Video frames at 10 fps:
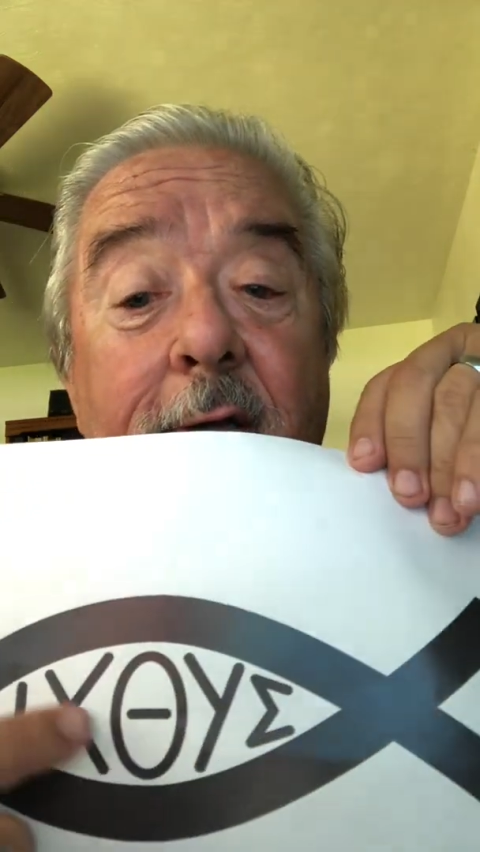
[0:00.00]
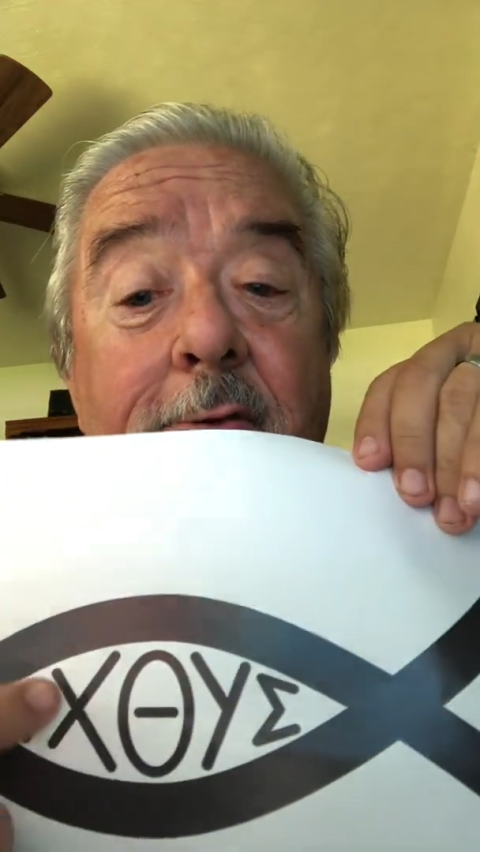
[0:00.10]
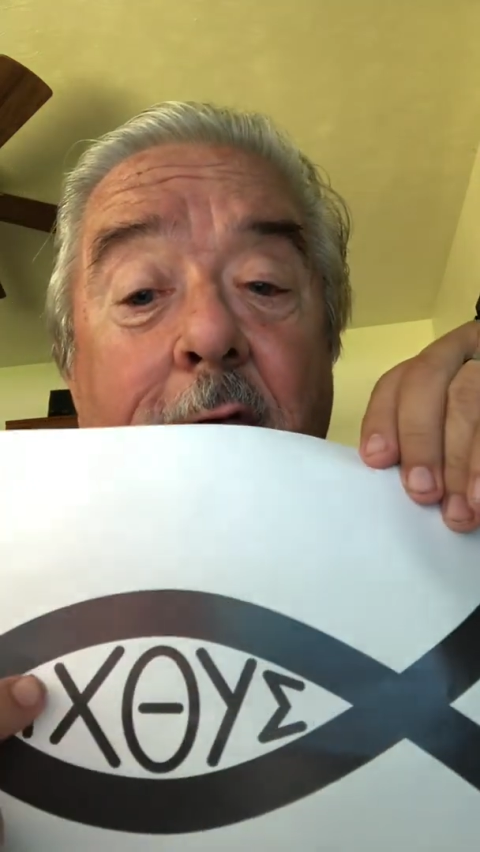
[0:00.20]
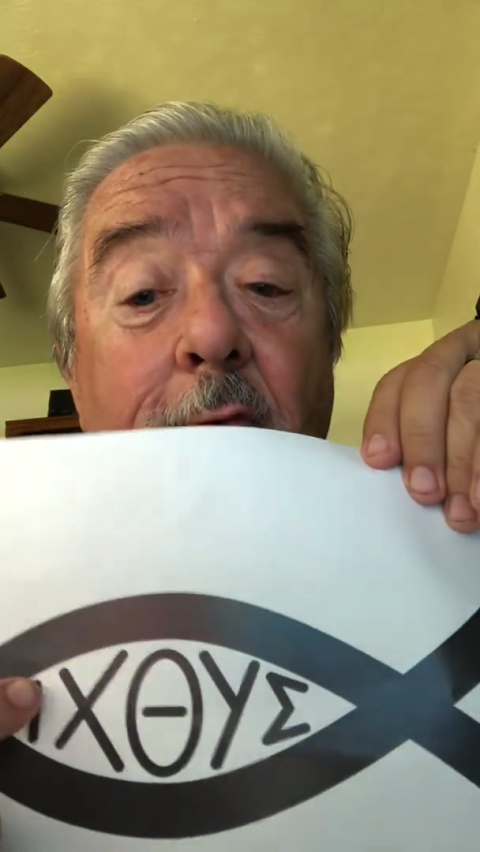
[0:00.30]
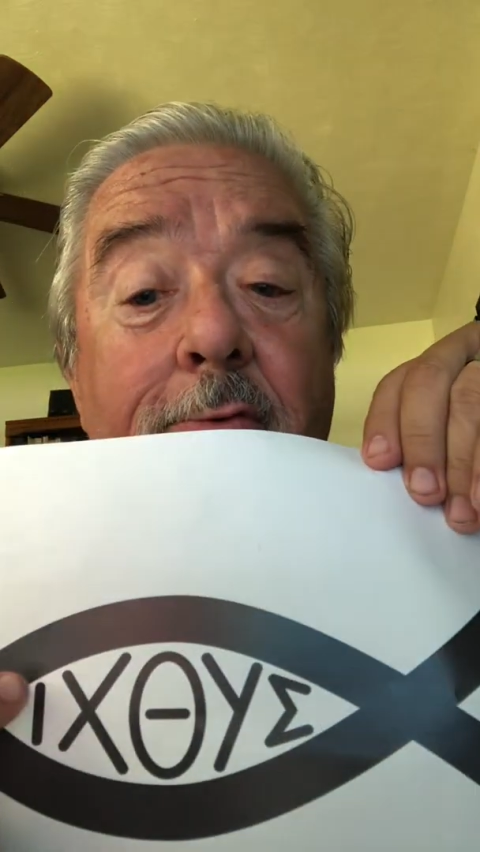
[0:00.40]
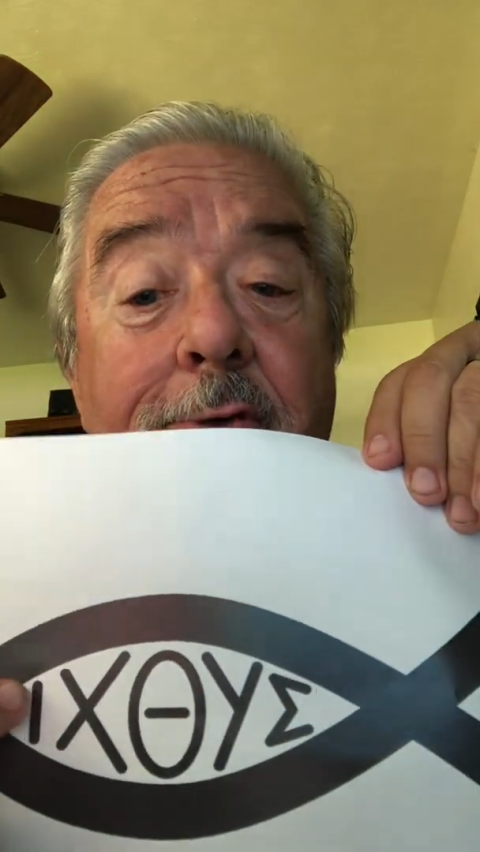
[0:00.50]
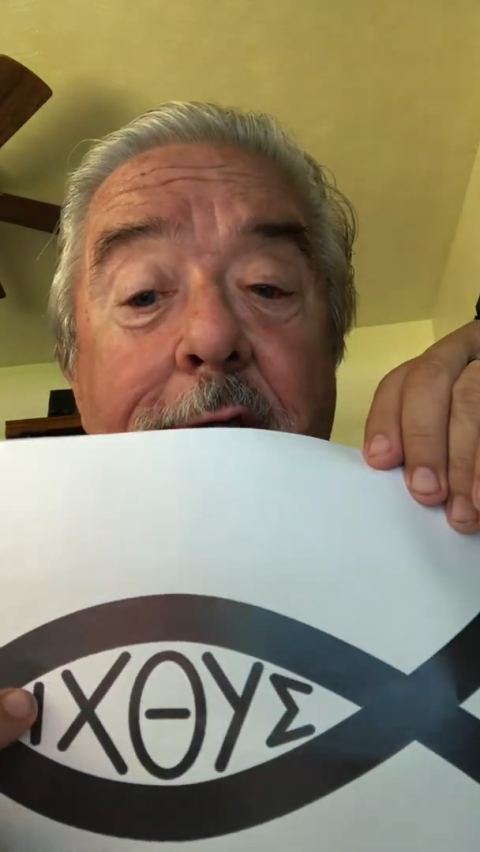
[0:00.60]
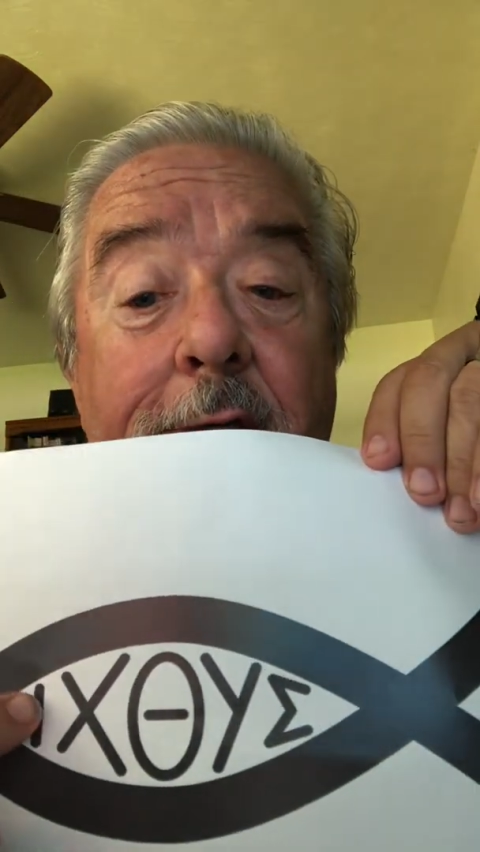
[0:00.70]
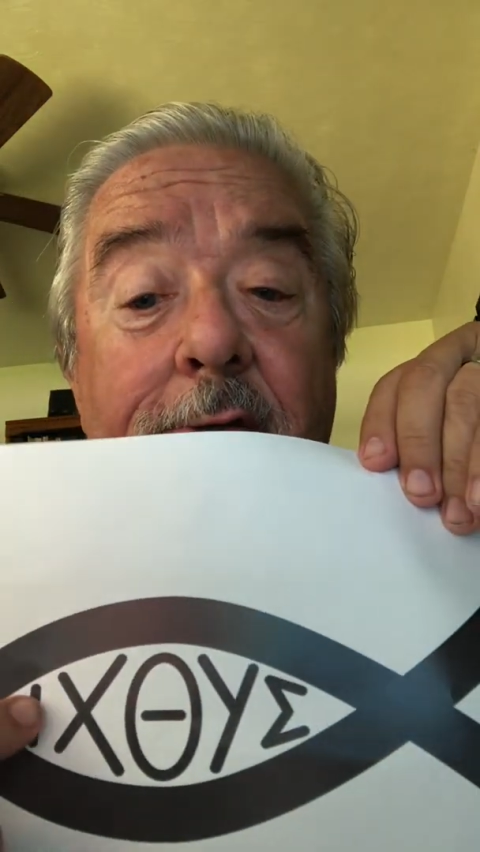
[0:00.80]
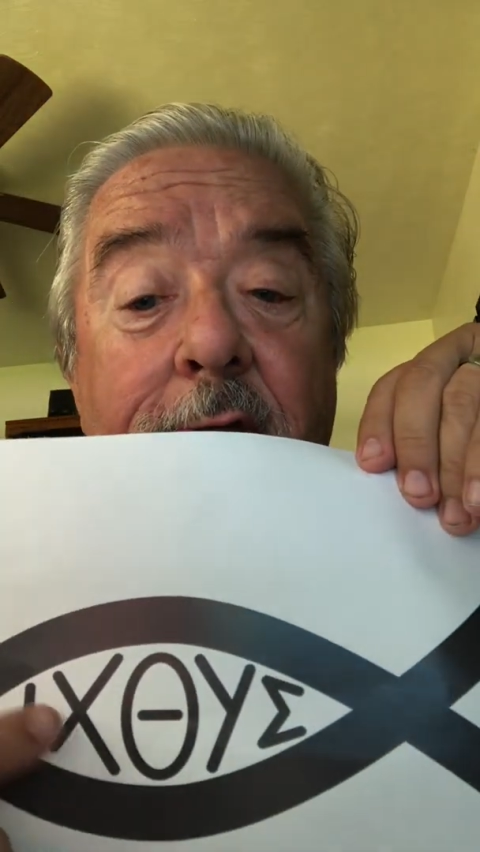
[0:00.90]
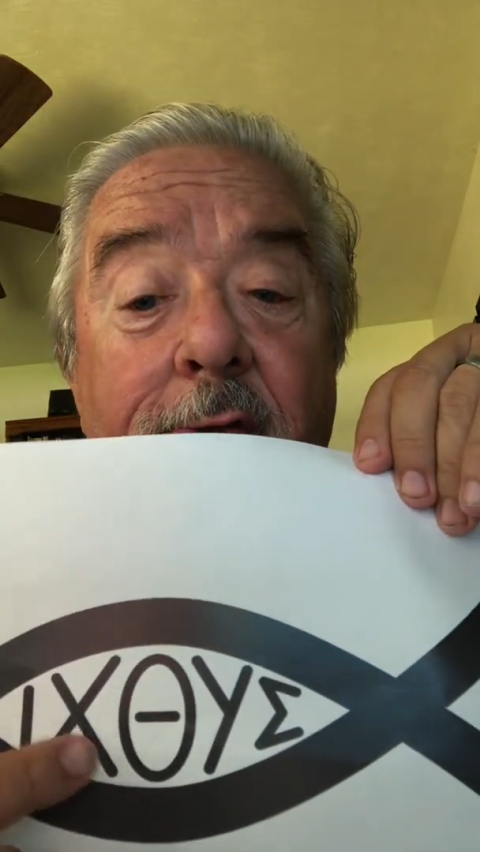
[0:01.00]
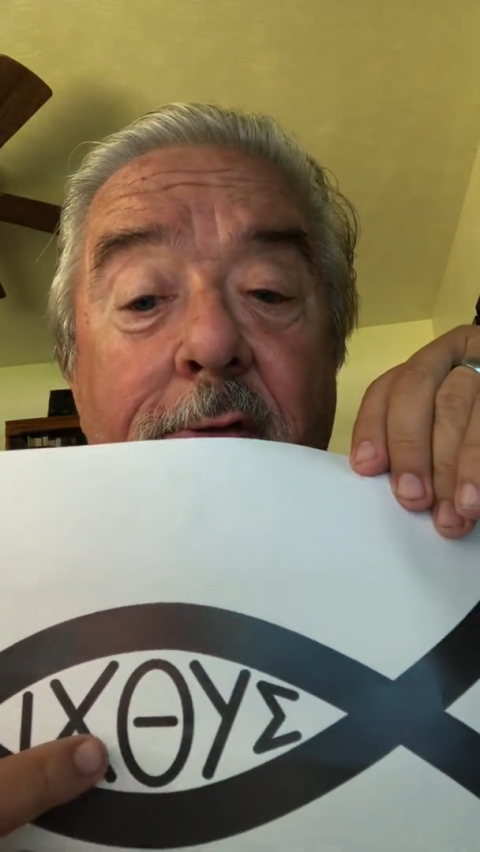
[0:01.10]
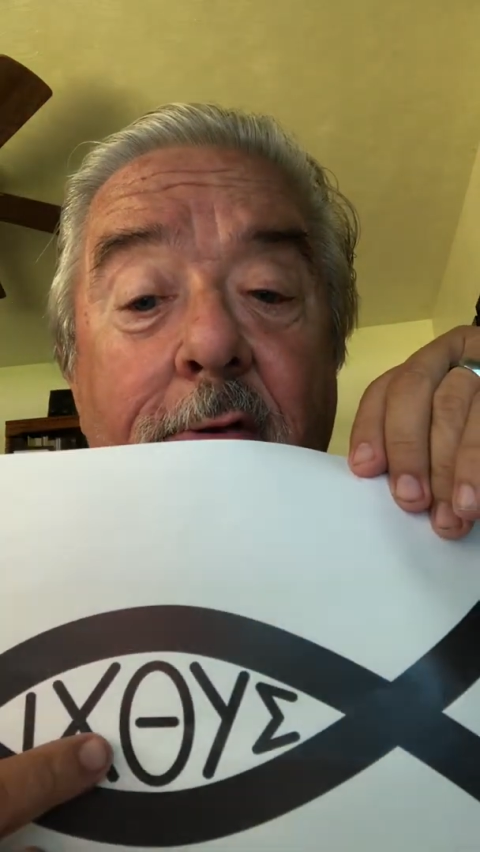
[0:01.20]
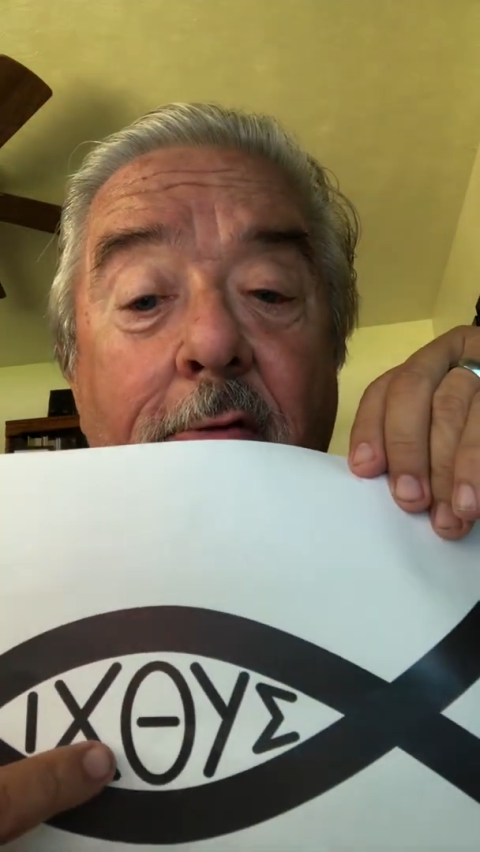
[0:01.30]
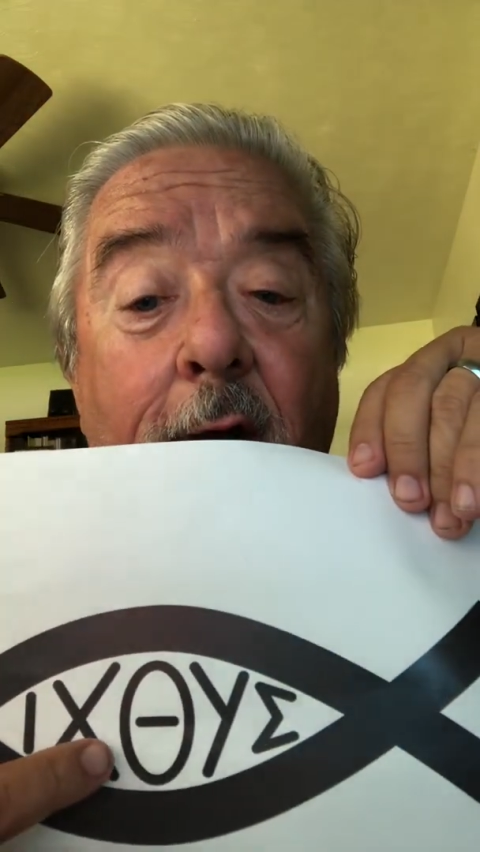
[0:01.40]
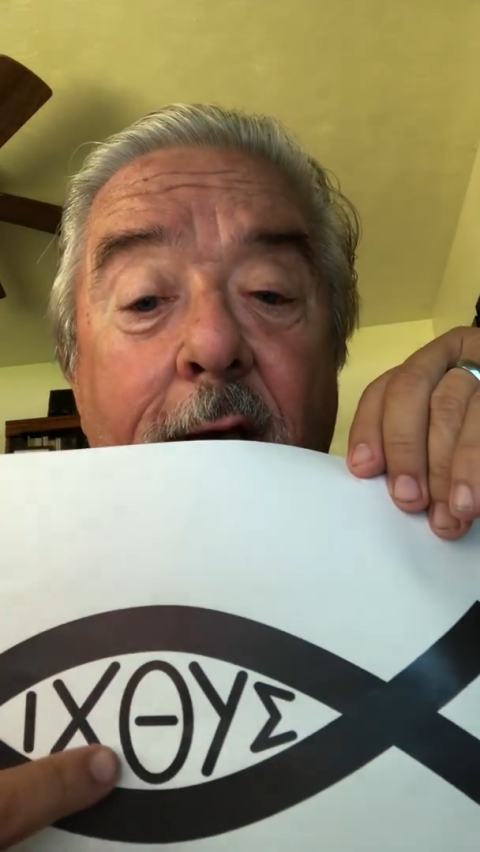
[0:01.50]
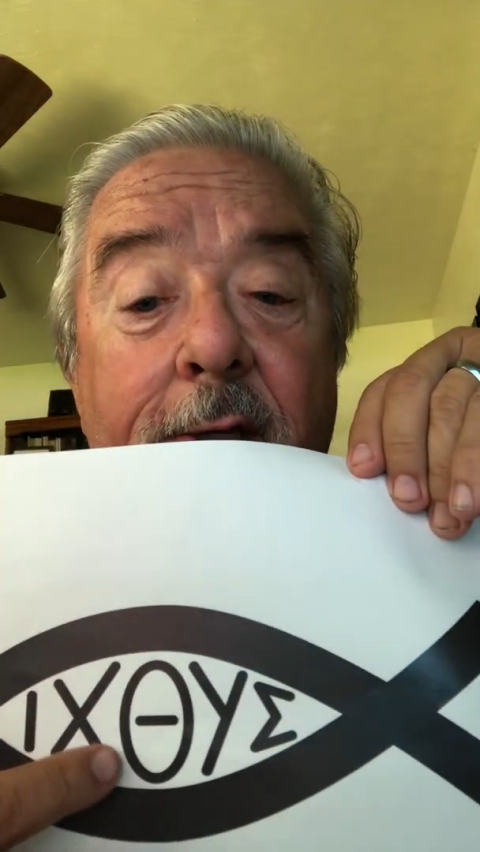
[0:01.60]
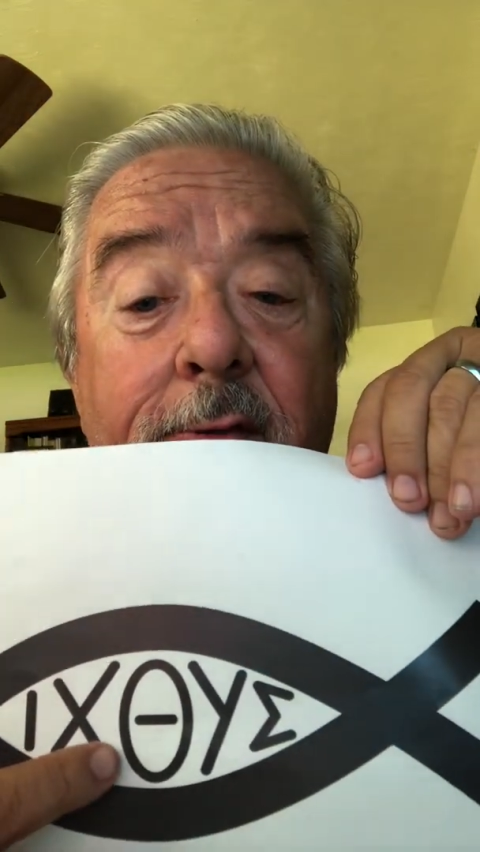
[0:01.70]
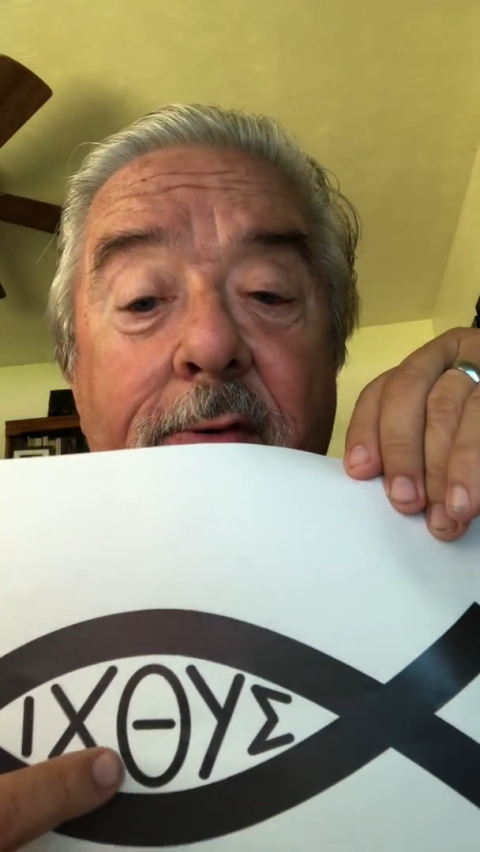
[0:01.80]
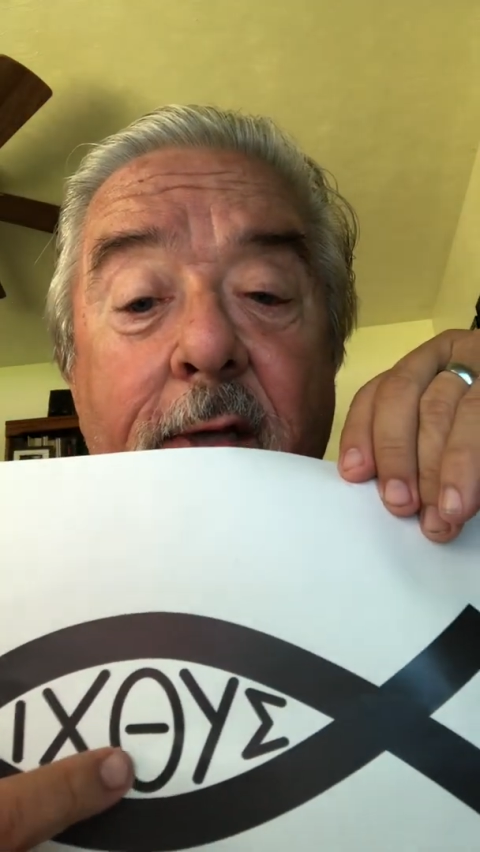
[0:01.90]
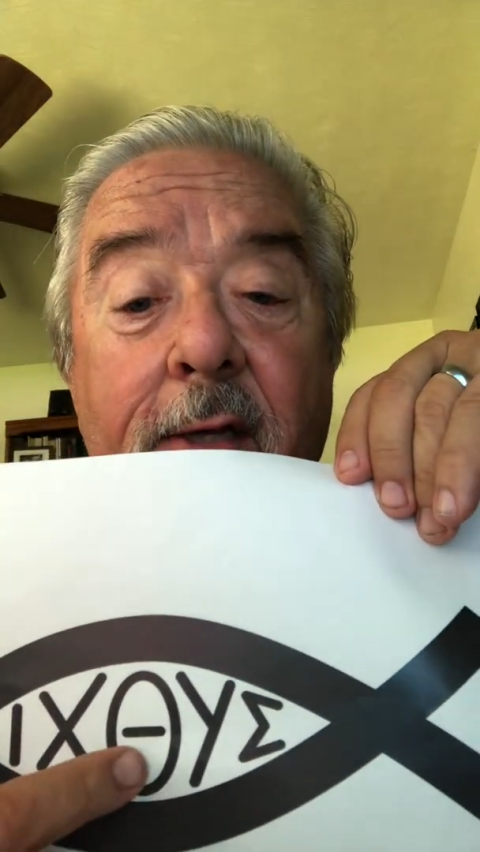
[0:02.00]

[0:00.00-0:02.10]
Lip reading: So Jesus Christ,